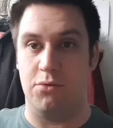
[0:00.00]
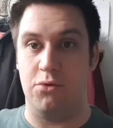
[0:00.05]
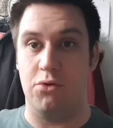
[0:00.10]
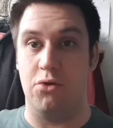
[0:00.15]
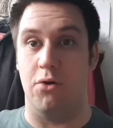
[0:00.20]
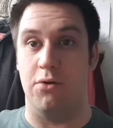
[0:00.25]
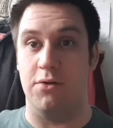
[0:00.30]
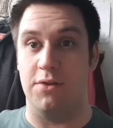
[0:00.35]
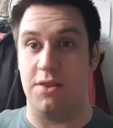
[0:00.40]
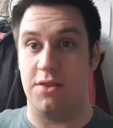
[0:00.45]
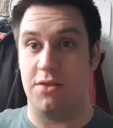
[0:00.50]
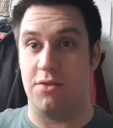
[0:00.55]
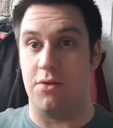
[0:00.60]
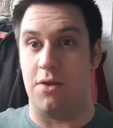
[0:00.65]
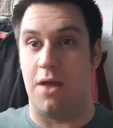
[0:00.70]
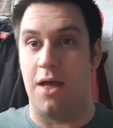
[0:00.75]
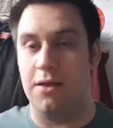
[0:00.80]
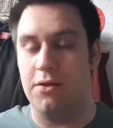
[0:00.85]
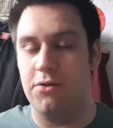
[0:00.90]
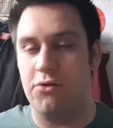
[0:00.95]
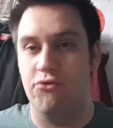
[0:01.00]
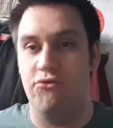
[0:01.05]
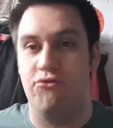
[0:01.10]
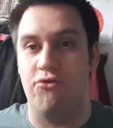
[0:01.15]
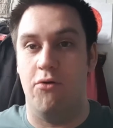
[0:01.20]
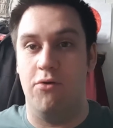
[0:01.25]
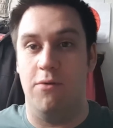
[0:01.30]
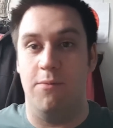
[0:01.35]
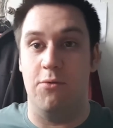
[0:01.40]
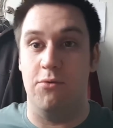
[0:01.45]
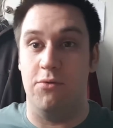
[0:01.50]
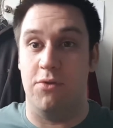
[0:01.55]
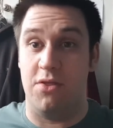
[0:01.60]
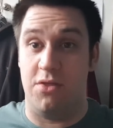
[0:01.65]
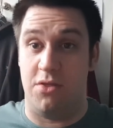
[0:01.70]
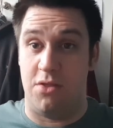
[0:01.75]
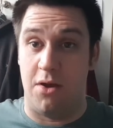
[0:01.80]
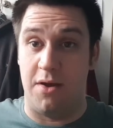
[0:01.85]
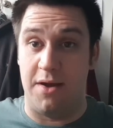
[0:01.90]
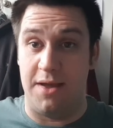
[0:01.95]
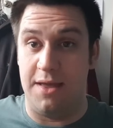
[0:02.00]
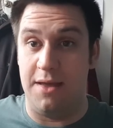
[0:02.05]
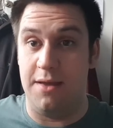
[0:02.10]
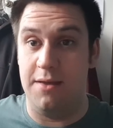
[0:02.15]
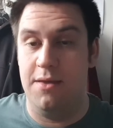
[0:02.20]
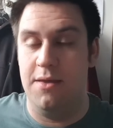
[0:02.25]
got this uncontrollable desire,